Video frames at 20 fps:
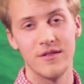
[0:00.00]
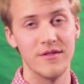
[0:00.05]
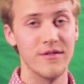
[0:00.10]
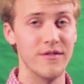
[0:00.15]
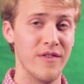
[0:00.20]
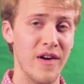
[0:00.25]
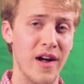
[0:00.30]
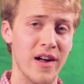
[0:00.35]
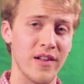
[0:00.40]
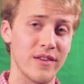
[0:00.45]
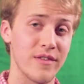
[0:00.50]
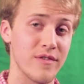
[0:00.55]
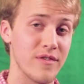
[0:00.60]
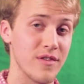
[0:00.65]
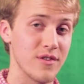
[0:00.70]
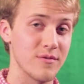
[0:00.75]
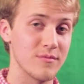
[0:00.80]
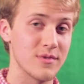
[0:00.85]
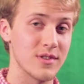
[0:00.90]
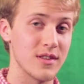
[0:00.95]
Valley
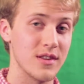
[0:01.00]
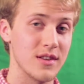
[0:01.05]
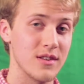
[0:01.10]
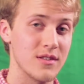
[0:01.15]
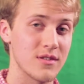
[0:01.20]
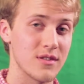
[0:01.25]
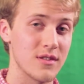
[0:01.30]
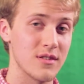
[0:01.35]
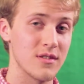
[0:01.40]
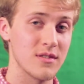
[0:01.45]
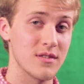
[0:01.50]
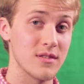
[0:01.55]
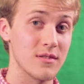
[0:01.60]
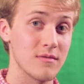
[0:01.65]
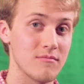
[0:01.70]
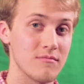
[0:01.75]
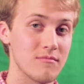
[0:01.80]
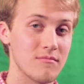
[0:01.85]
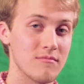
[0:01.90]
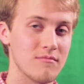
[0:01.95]
Films t
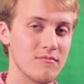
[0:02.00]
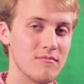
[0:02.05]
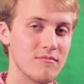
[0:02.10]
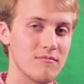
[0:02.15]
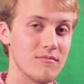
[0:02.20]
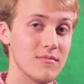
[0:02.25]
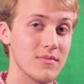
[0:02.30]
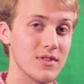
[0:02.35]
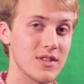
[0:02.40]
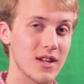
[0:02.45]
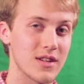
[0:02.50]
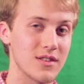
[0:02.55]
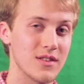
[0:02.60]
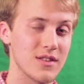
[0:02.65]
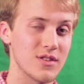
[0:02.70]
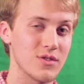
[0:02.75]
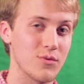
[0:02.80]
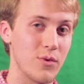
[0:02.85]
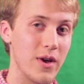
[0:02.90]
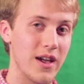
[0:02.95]
shirts
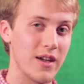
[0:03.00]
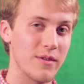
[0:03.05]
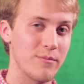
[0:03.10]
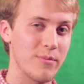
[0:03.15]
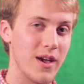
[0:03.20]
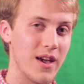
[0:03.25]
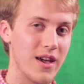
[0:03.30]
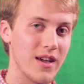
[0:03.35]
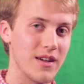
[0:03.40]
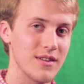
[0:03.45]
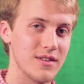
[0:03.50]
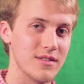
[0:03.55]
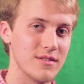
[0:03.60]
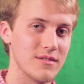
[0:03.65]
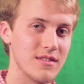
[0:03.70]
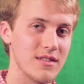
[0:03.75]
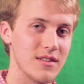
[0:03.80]
sexy swag pack.